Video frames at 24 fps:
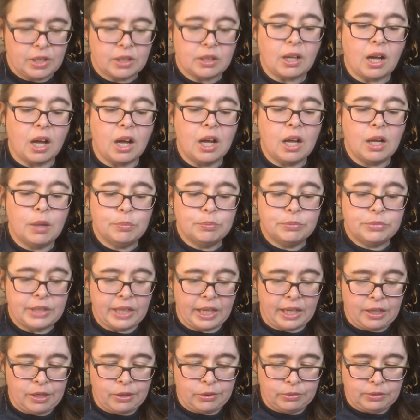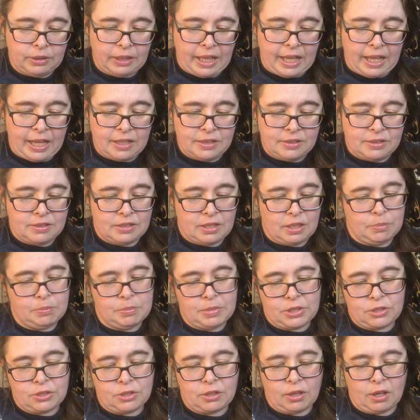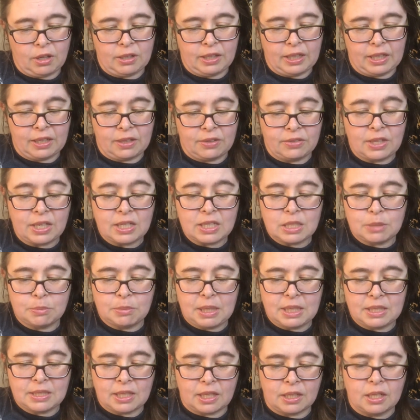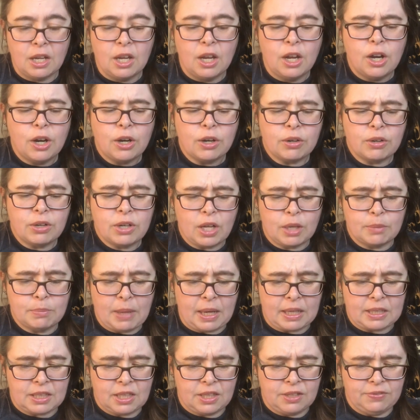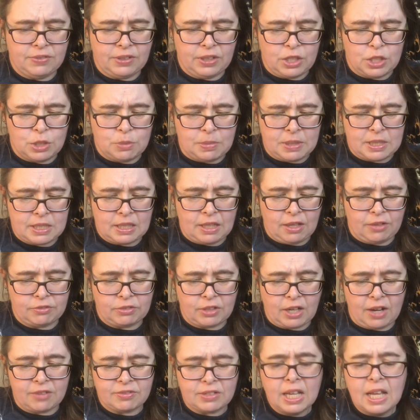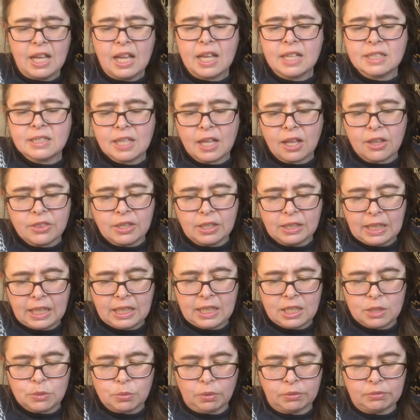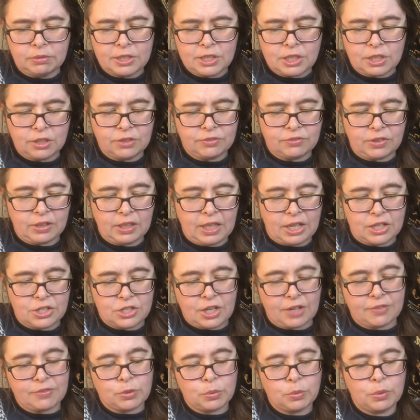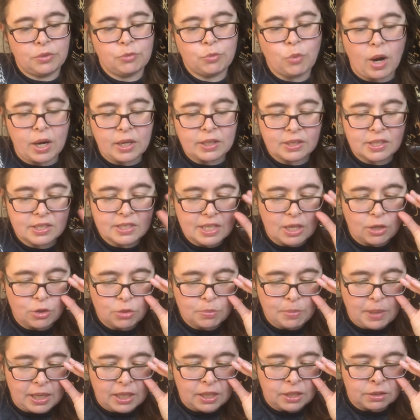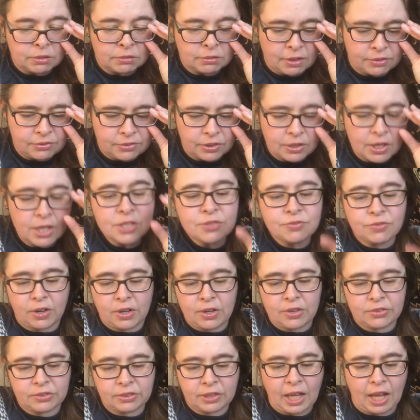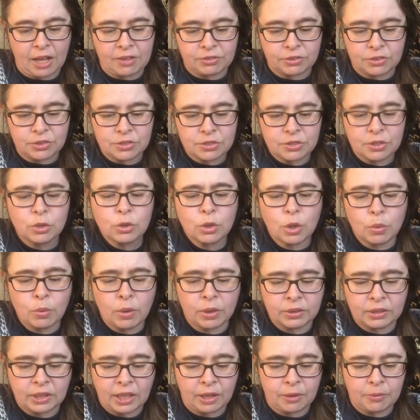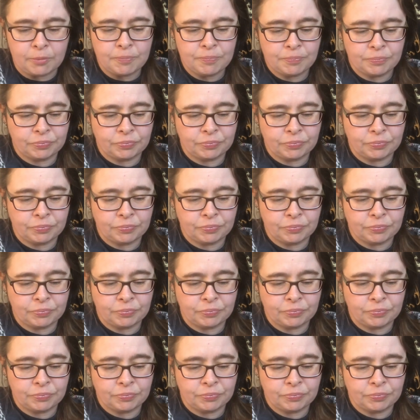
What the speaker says: "Calm down, lads," said Mr. Darling. Then to me said, "Hurry on back to the village, Miss Lovecraft, and tell the ladies we'll return for lunch after we've walked the south bank of the river as far as the caverns. Go on now."